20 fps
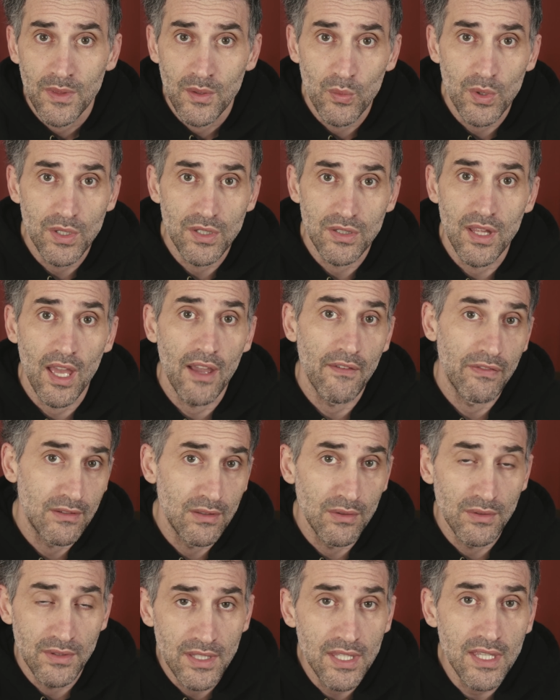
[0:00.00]
which they have
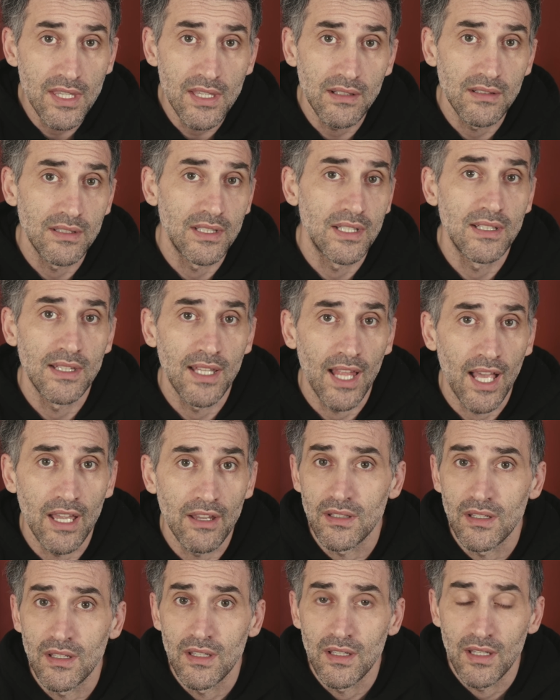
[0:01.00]
to deal in
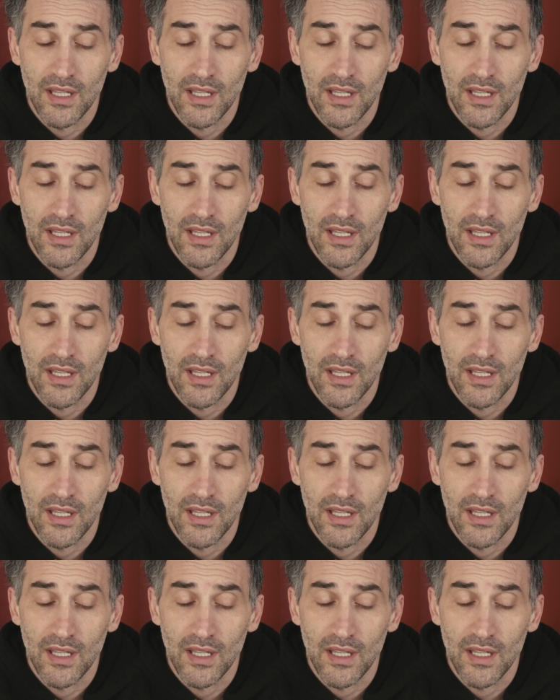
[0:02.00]
life.